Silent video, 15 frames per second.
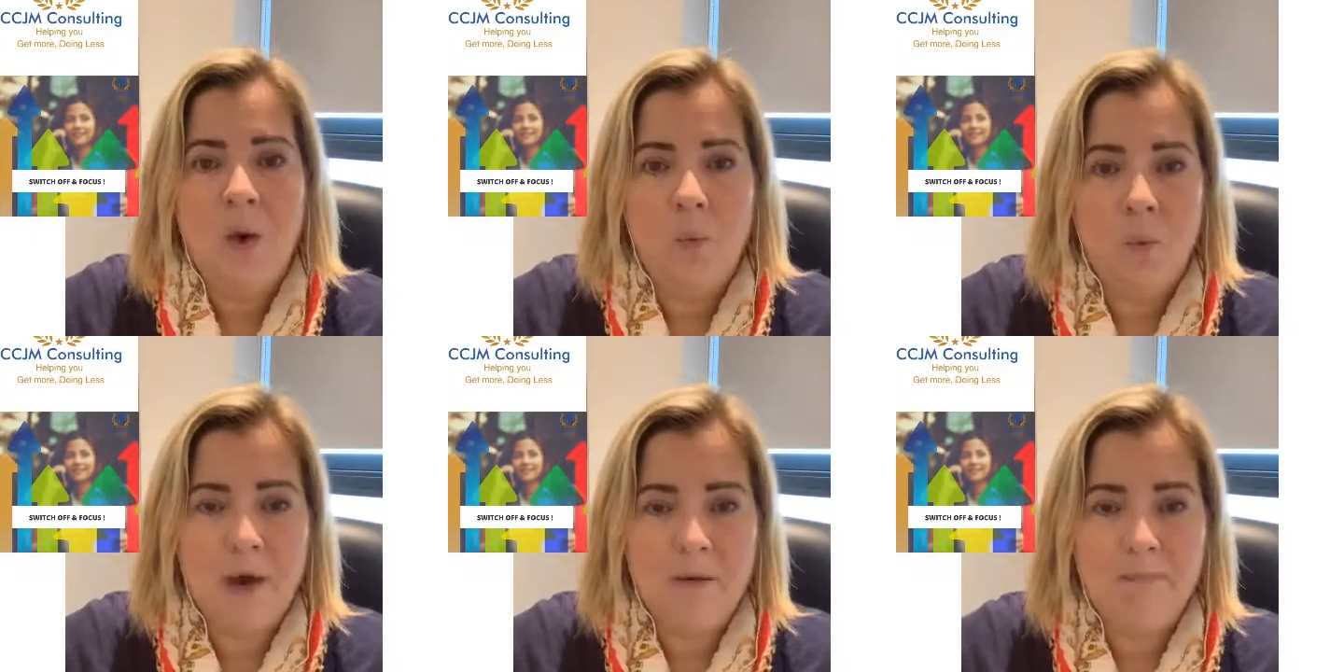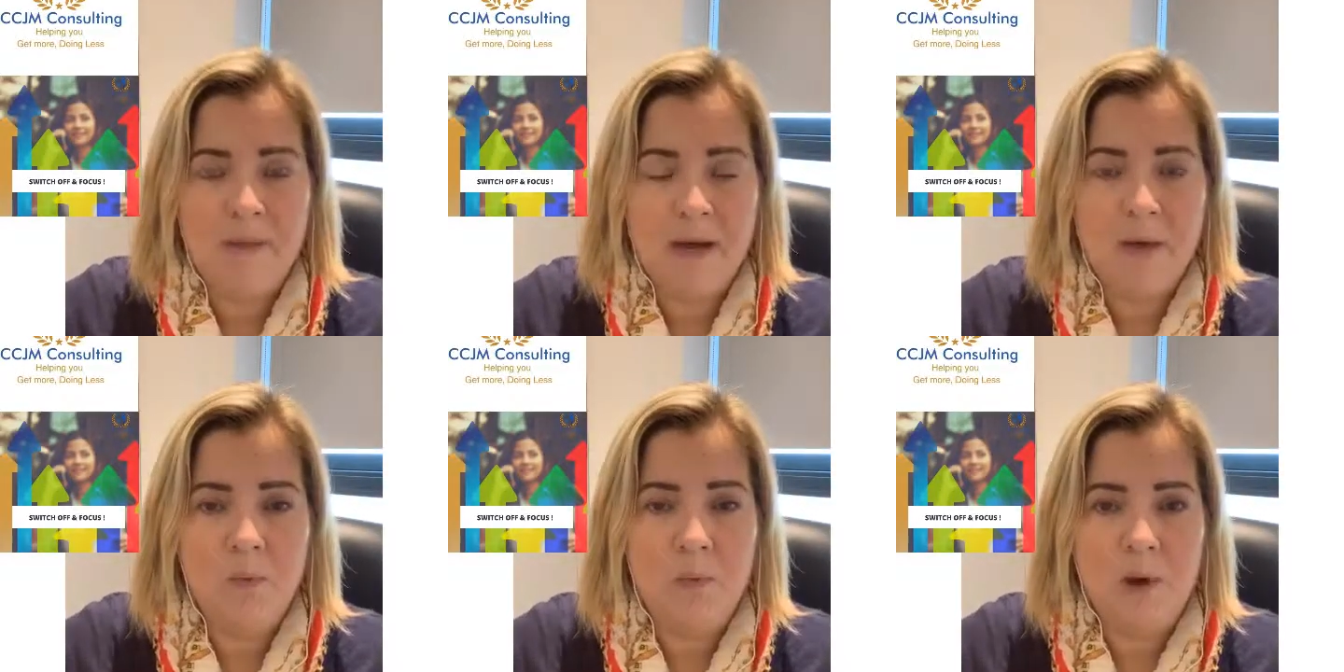one
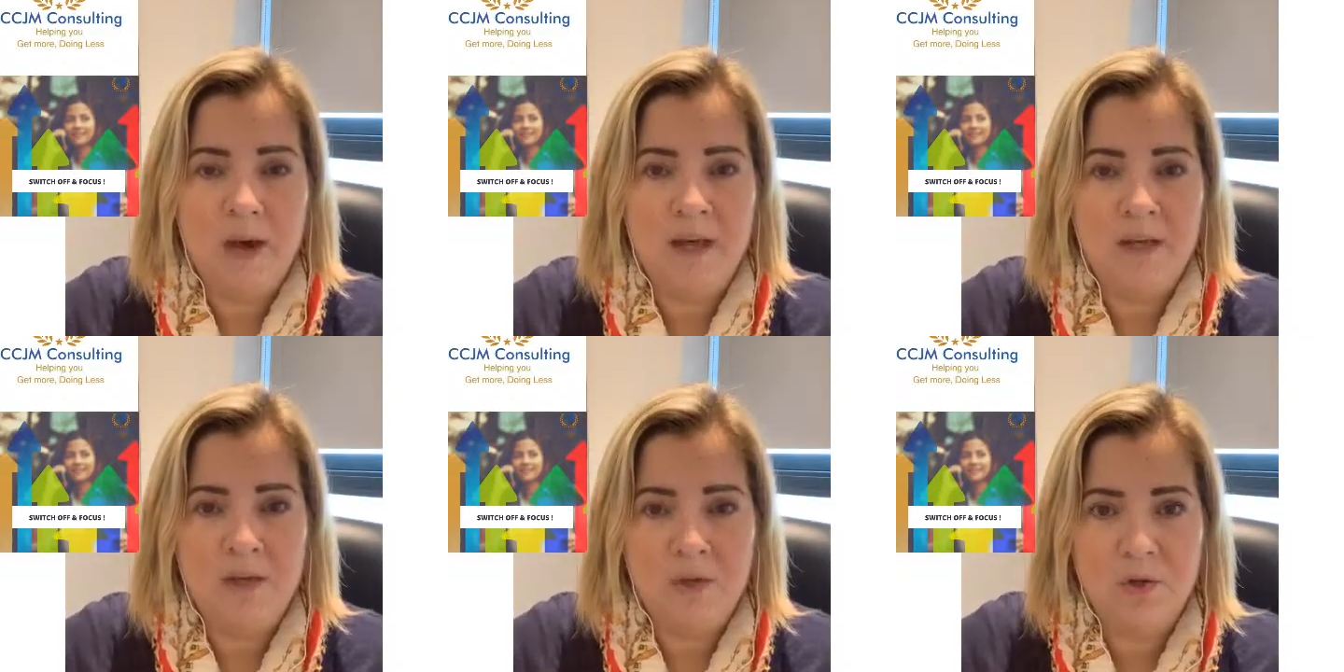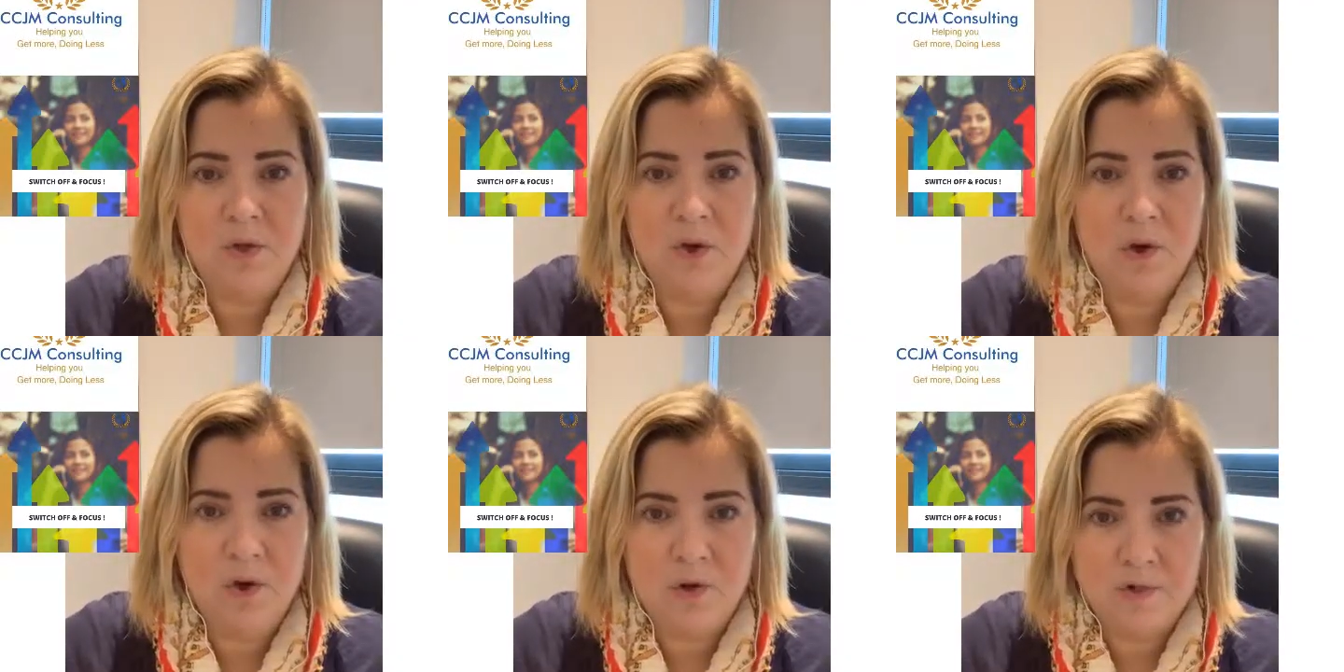by one,
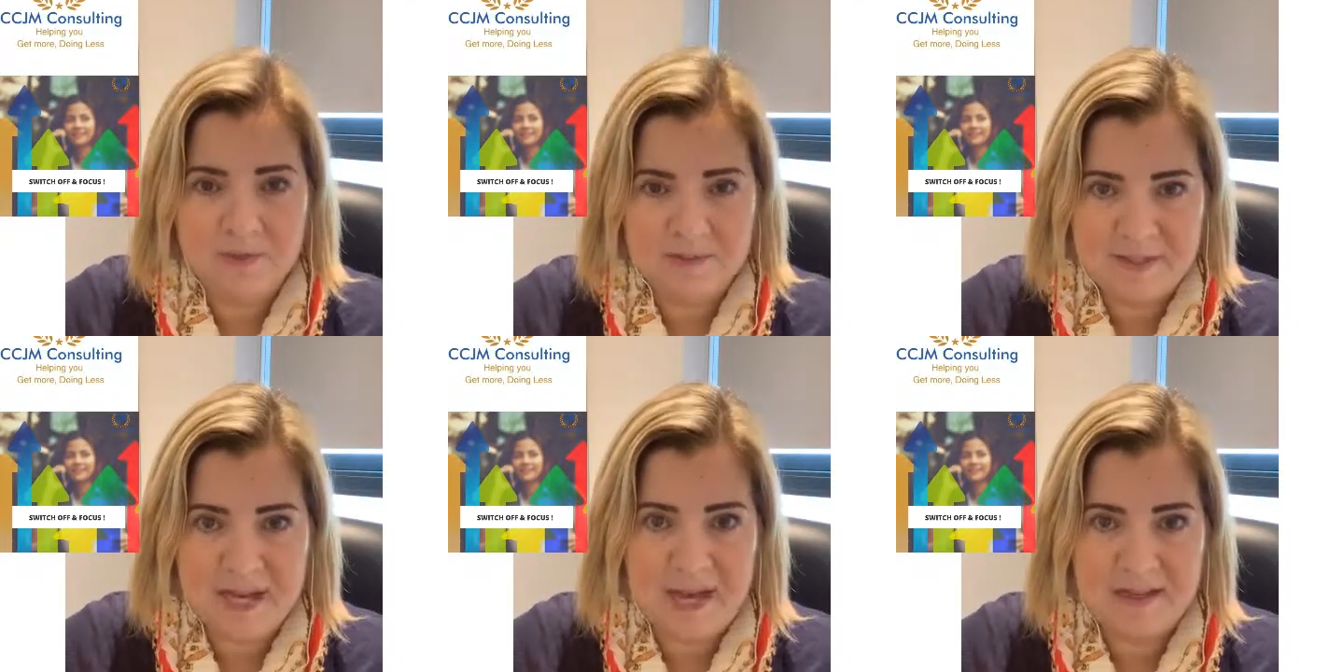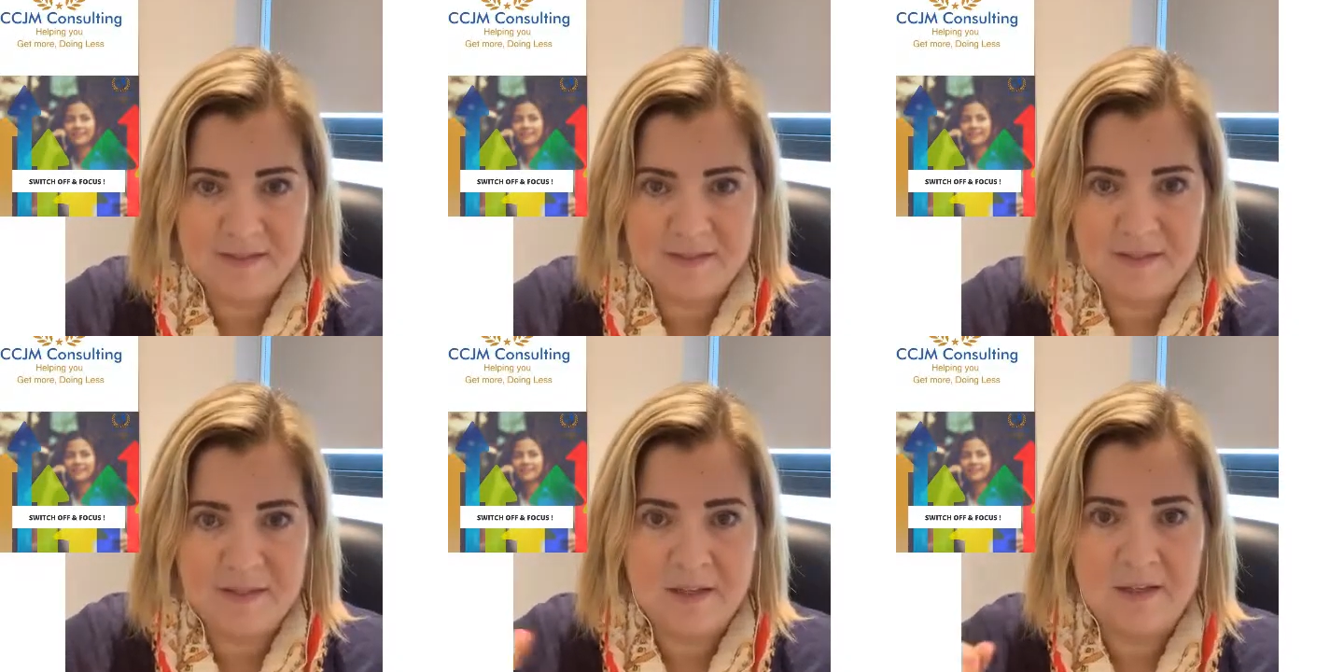your
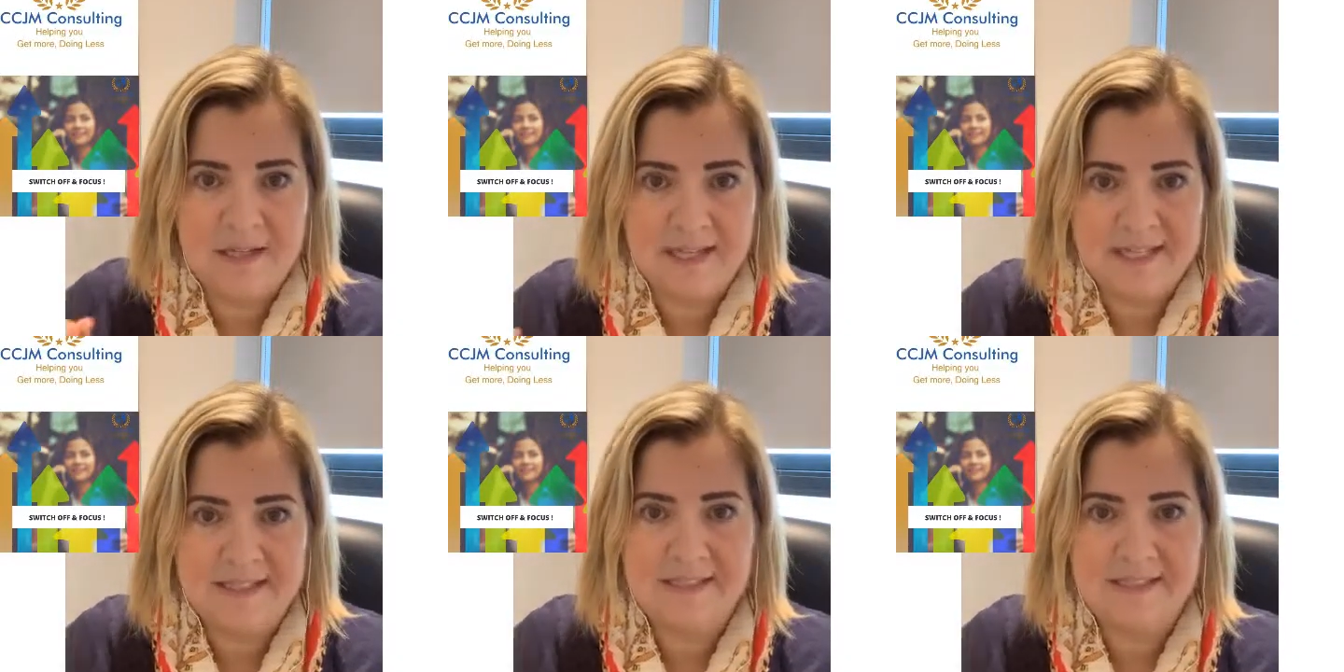task list.